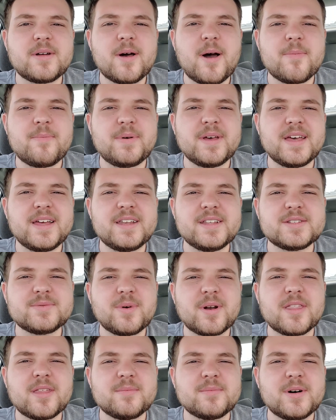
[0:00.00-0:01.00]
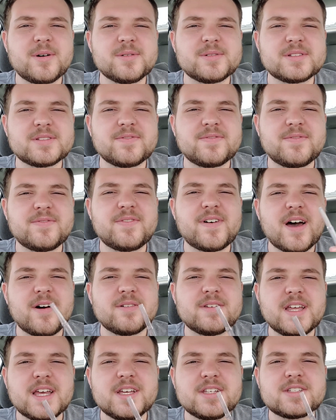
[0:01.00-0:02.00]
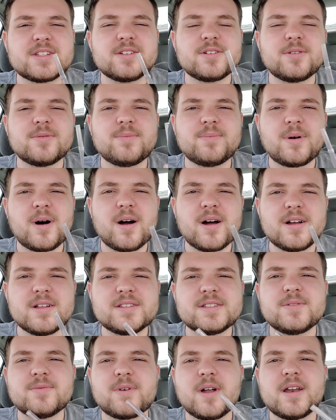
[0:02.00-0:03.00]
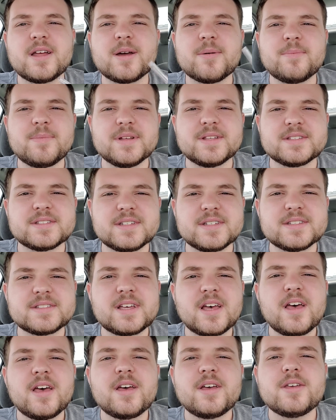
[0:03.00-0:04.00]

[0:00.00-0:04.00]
A pen is one of the most foundational parts in running a business.